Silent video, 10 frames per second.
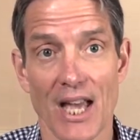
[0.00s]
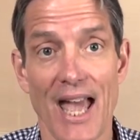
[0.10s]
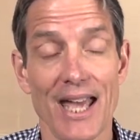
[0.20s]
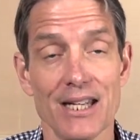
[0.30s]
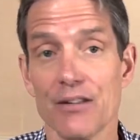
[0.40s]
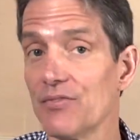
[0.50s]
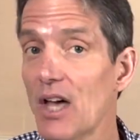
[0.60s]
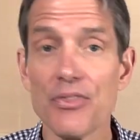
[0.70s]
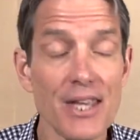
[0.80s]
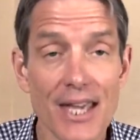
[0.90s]
And if
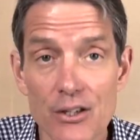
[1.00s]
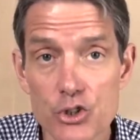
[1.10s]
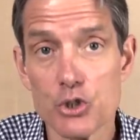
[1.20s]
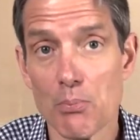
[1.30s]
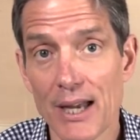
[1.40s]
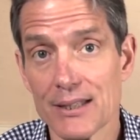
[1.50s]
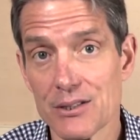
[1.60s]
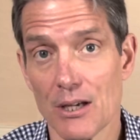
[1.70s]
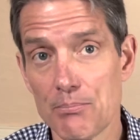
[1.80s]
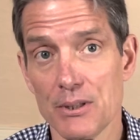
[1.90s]
nothing else spikes
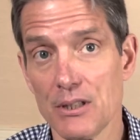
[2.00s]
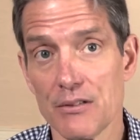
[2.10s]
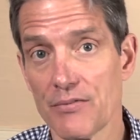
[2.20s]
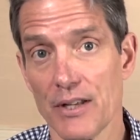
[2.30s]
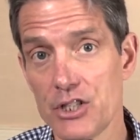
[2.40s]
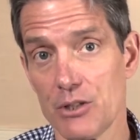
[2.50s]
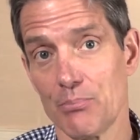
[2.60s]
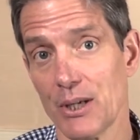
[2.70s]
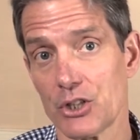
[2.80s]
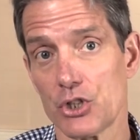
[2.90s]
up in the inflation
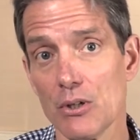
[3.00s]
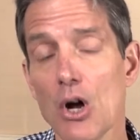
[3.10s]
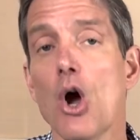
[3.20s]
picture,